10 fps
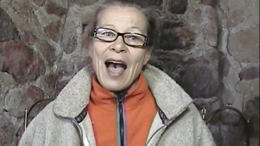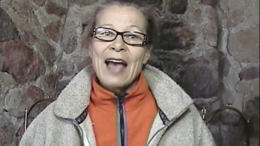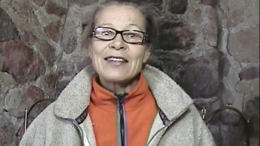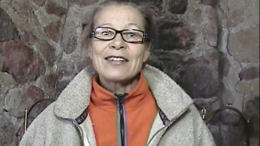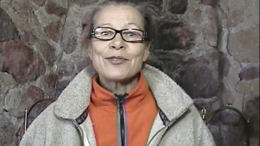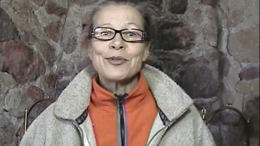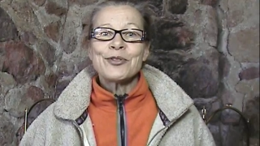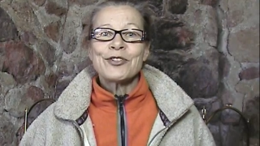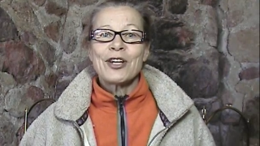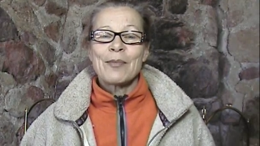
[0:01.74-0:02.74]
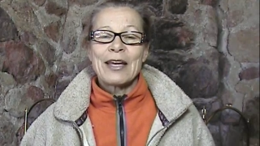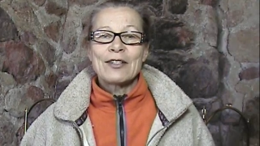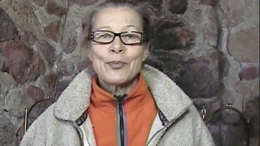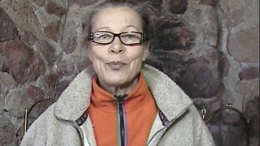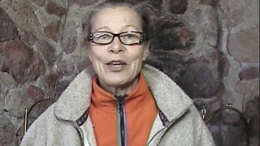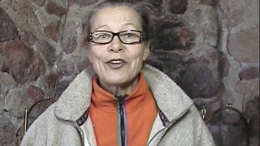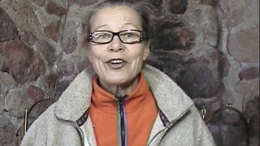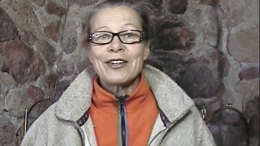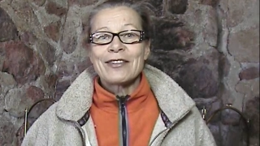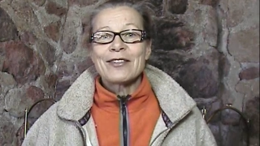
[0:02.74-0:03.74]
I just want to share my
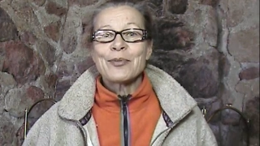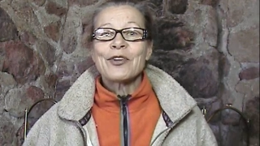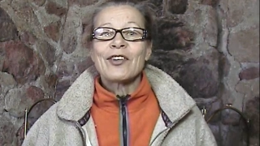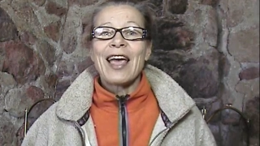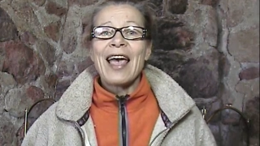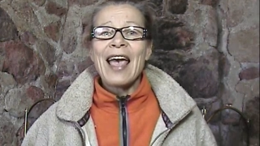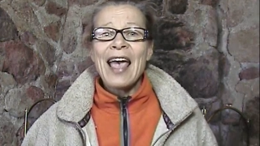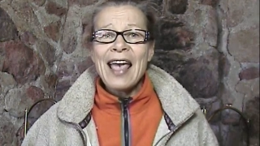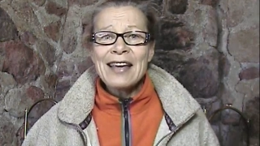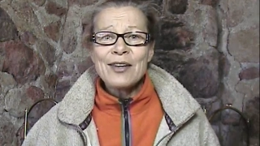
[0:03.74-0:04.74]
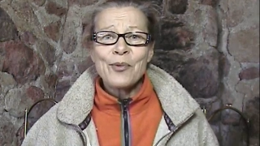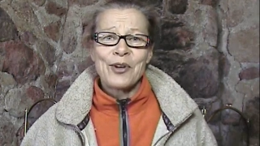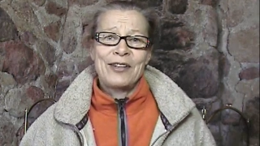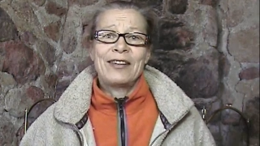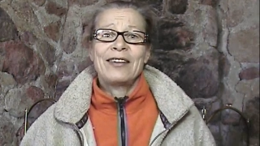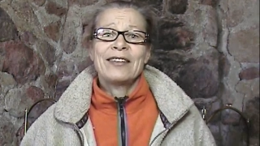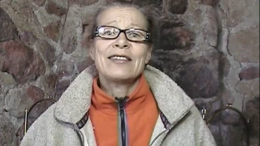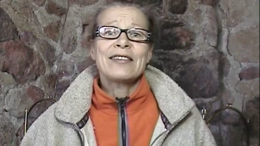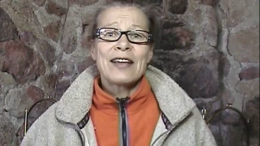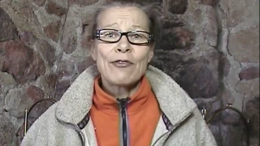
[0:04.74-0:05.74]
experience with anyone
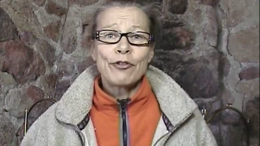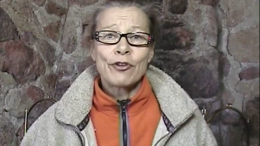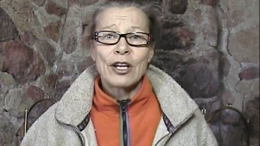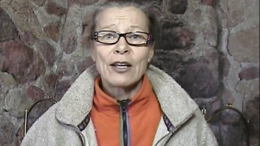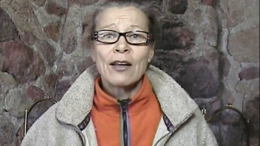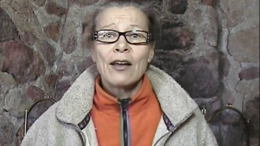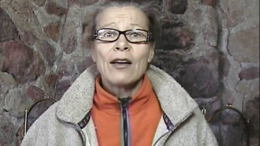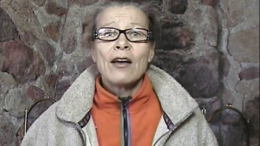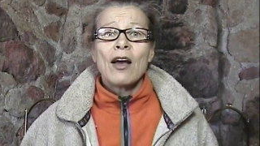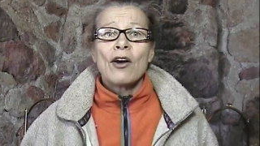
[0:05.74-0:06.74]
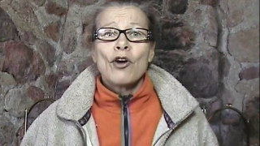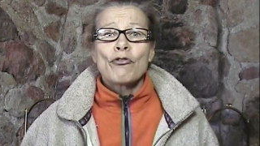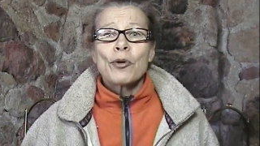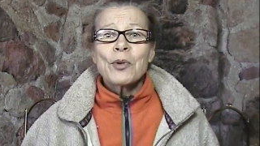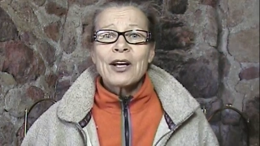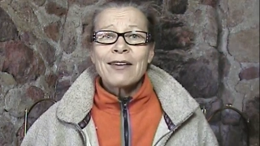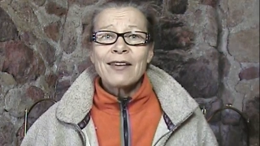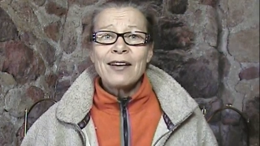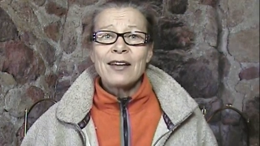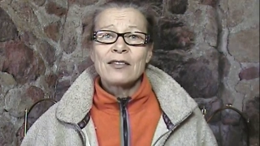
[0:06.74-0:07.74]
suffering from
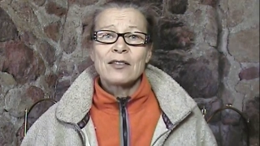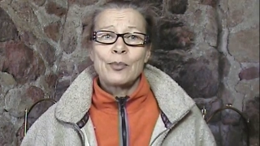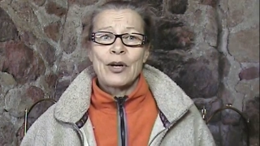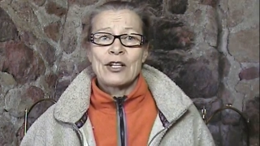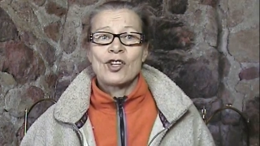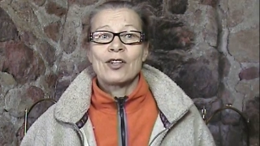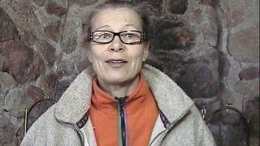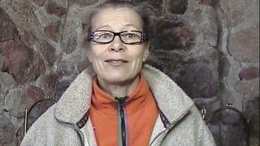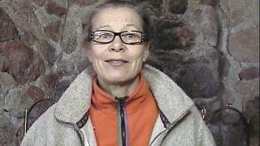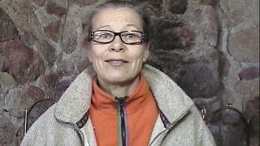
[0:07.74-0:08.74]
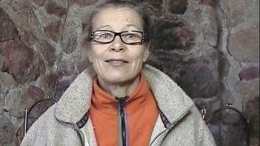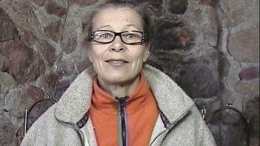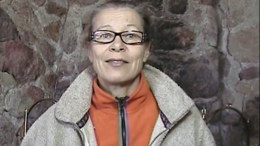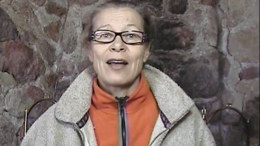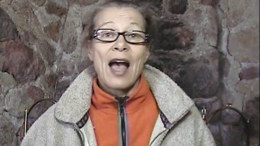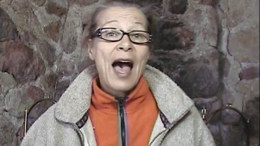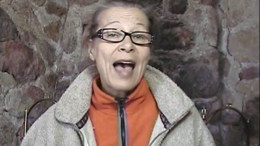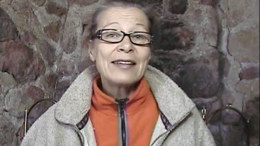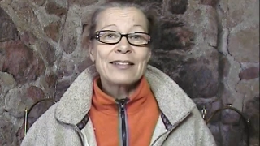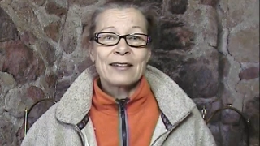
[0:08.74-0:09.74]
clinical depression.
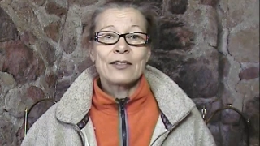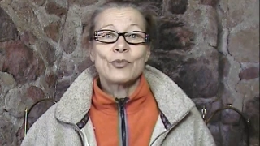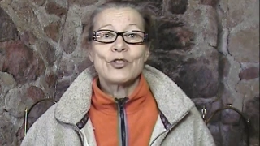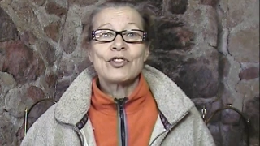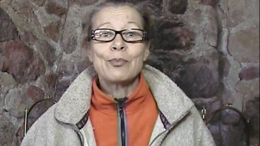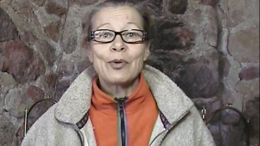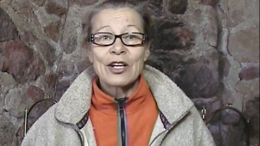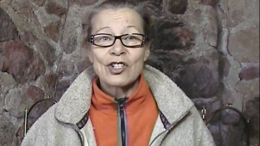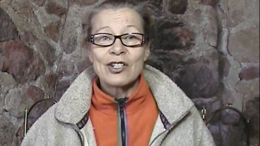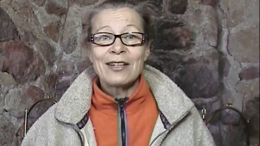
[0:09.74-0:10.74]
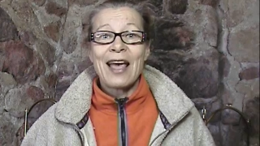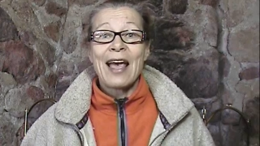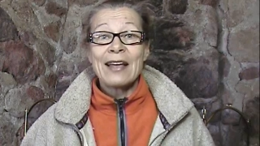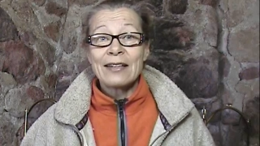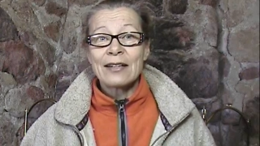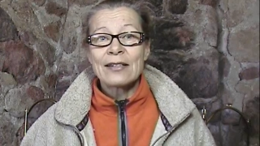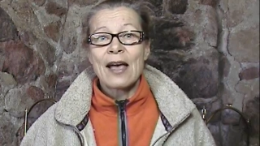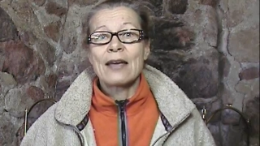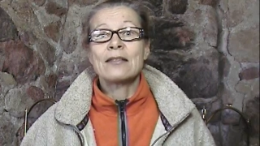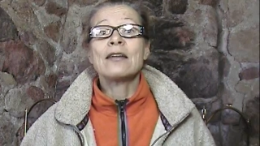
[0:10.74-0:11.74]
I dealt with depression and
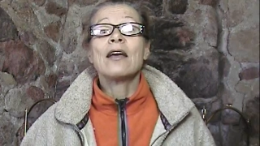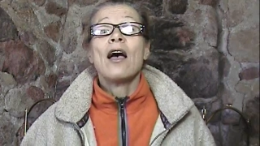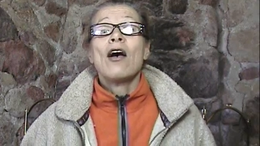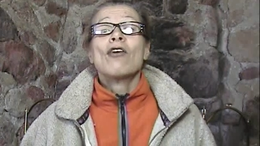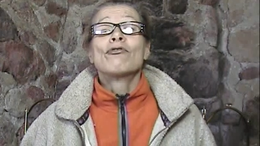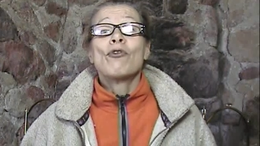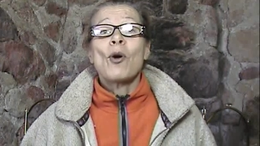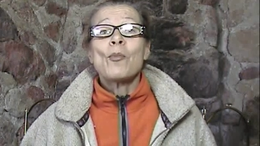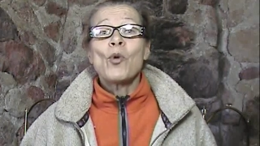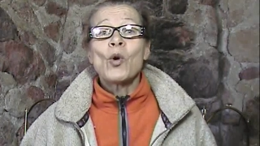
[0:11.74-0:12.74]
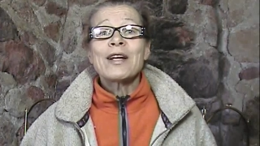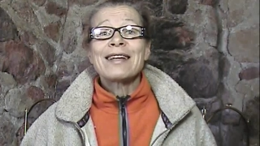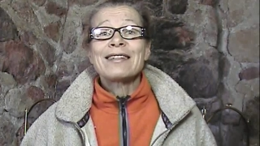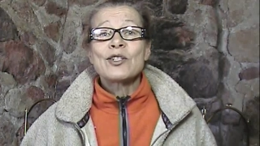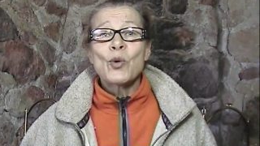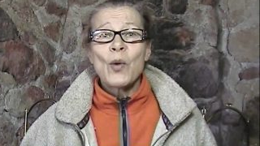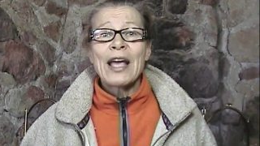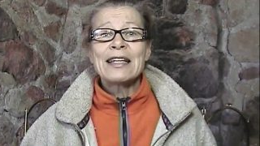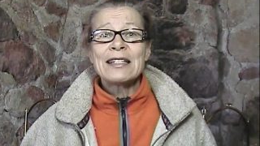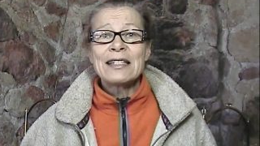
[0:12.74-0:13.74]
anxiety for more than
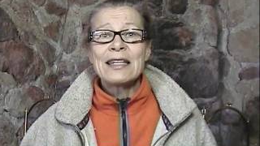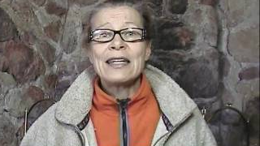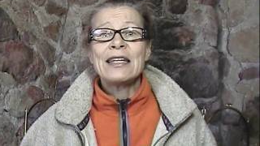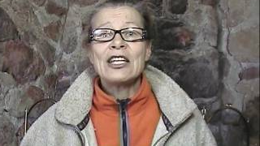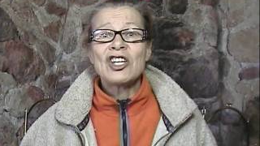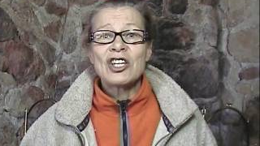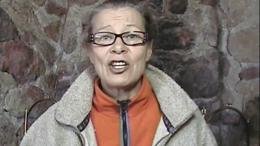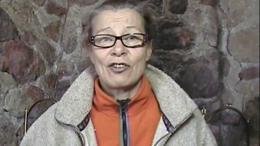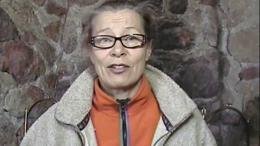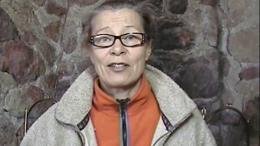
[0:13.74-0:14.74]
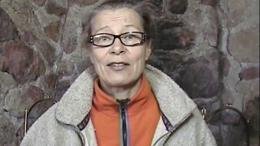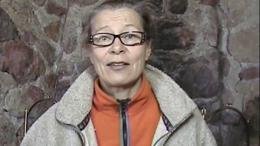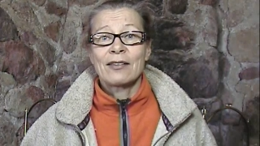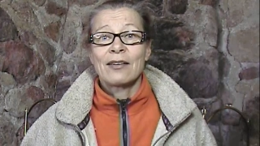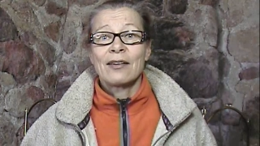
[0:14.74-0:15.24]
20 years.